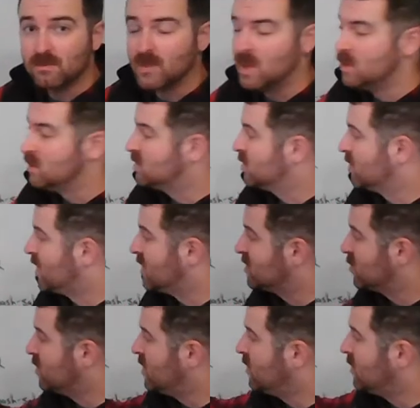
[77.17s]
So that's
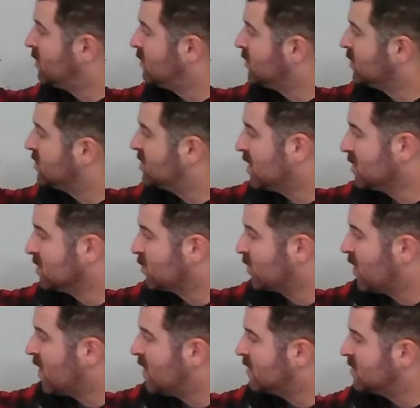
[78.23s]
when your sales
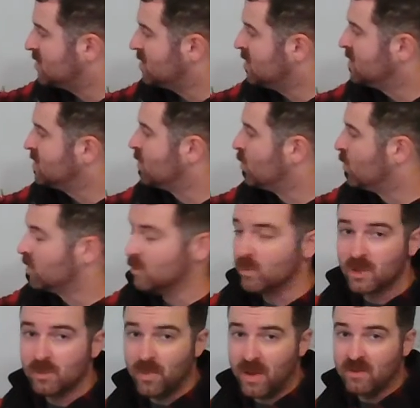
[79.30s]
price is more than what
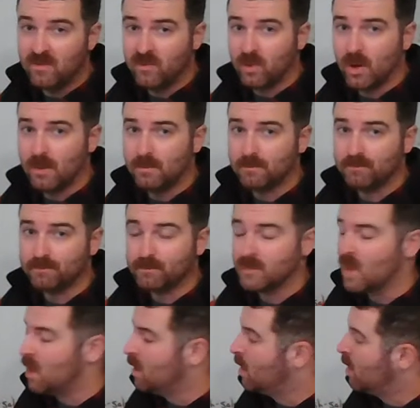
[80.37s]
you paid for it.
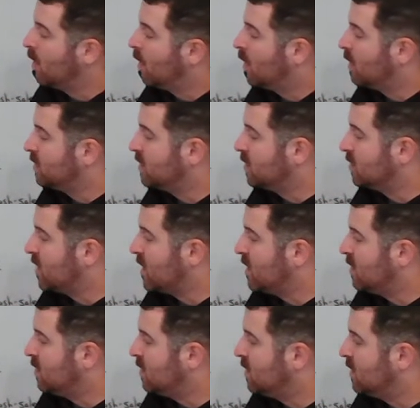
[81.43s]
On the other
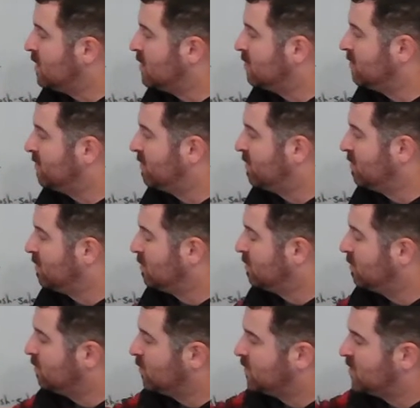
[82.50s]
hand, if
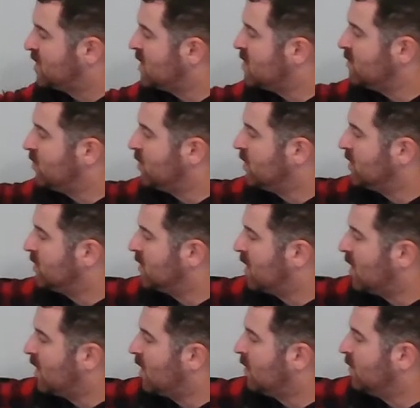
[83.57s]
say you
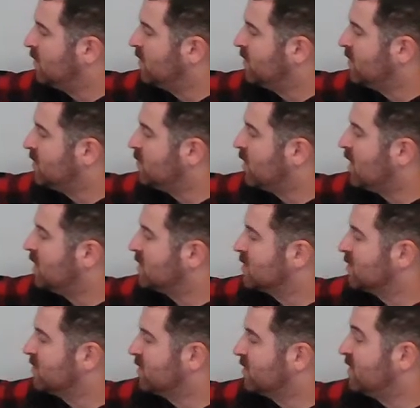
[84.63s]
if you bought
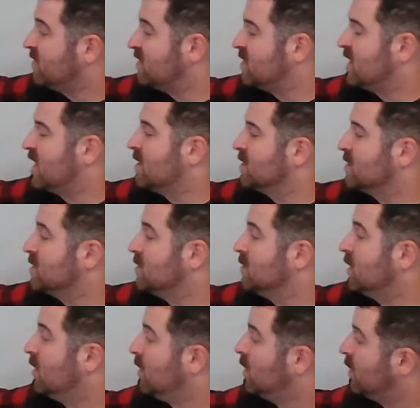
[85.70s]
something for $50,000,
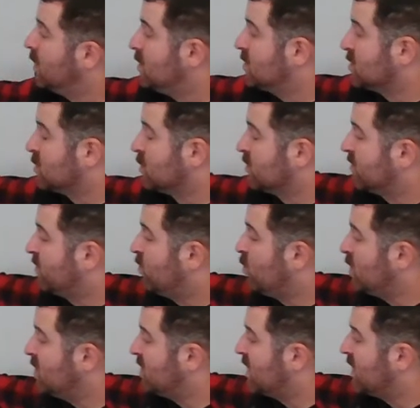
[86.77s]
you sold it for
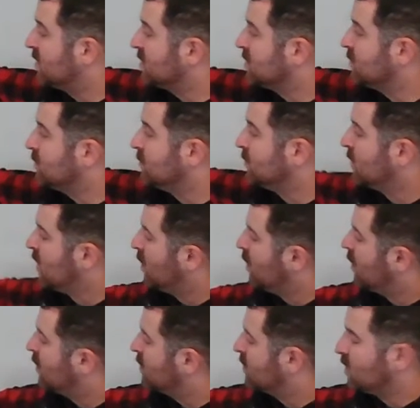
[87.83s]
$40,000,
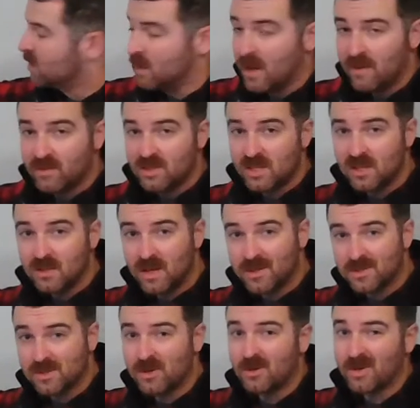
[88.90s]
then you're going to have a
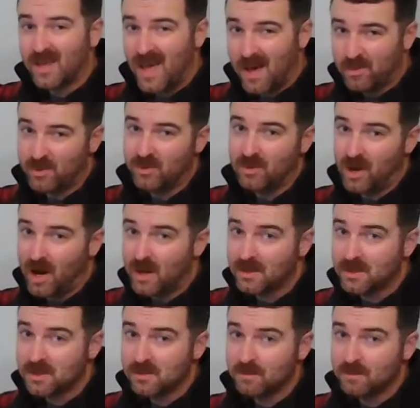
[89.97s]
$10,000 capital loss.